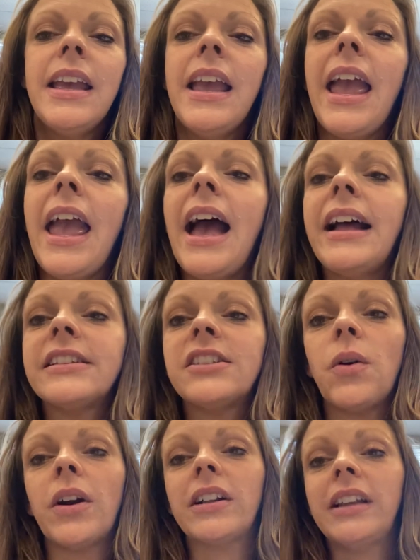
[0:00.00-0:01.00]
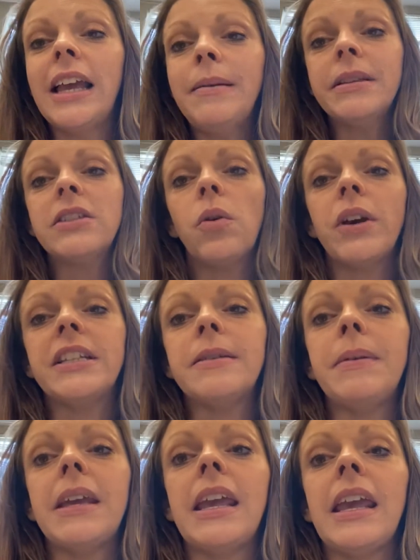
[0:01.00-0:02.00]
And so our claim is going to
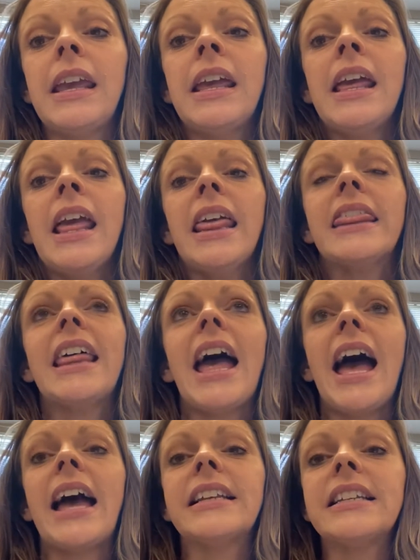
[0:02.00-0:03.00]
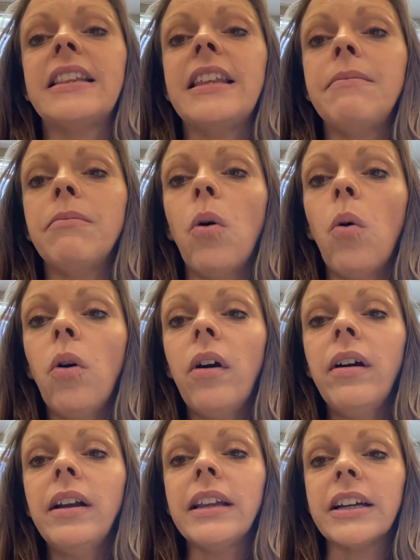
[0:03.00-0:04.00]
be that the
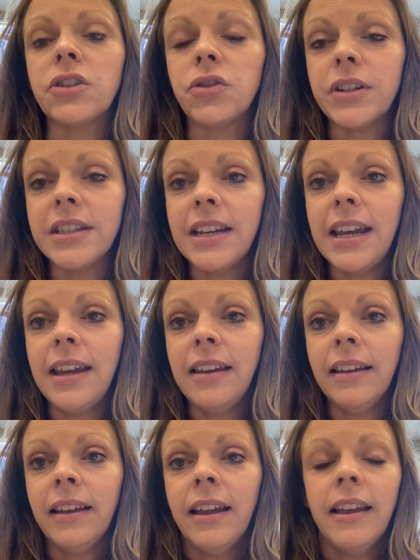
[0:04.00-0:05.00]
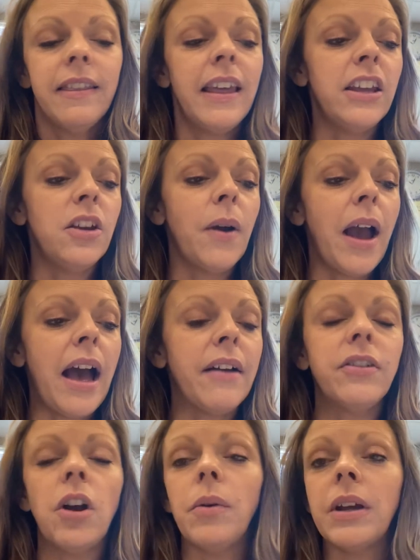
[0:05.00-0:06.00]
more electricity that you
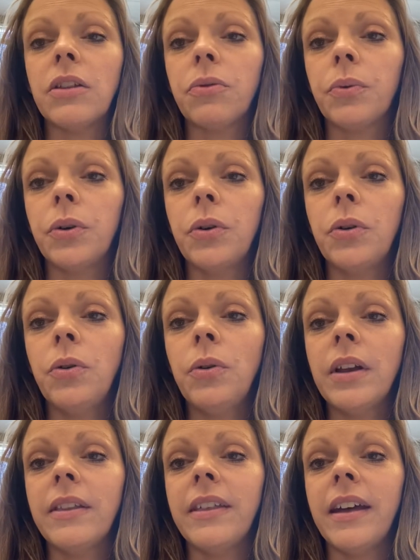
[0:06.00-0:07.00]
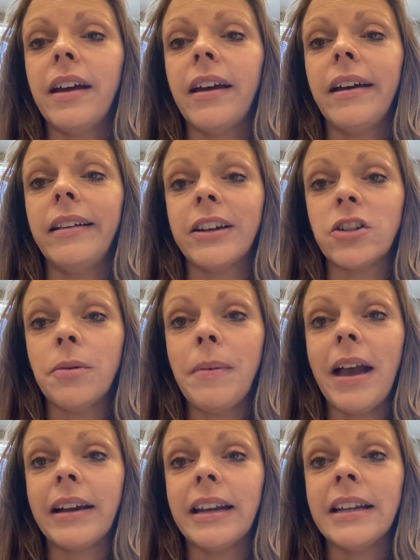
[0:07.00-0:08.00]
have going through the
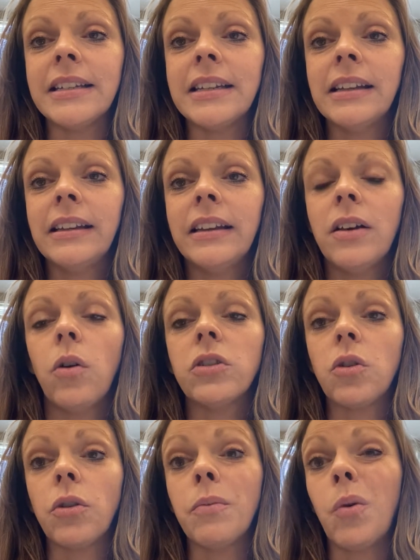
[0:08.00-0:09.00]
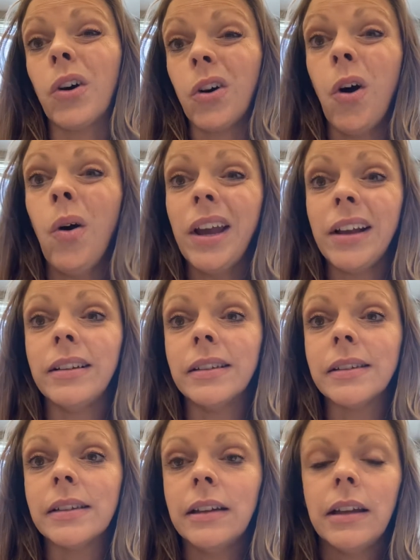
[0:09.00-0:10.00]
electromagnet, so the more
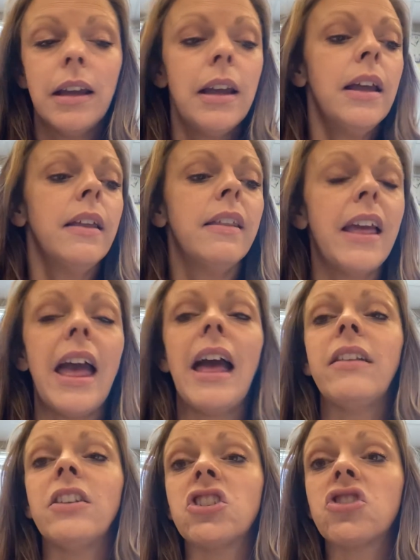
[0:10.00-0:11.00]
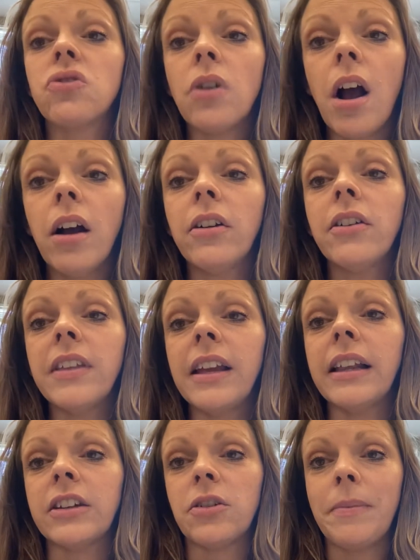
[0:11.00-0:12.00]
coils, then the stronger the
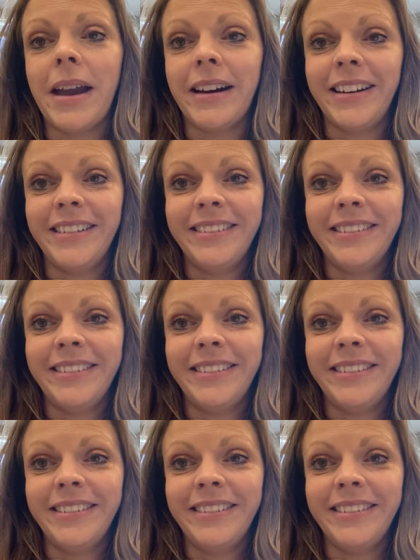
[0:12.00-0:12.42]
electromagnet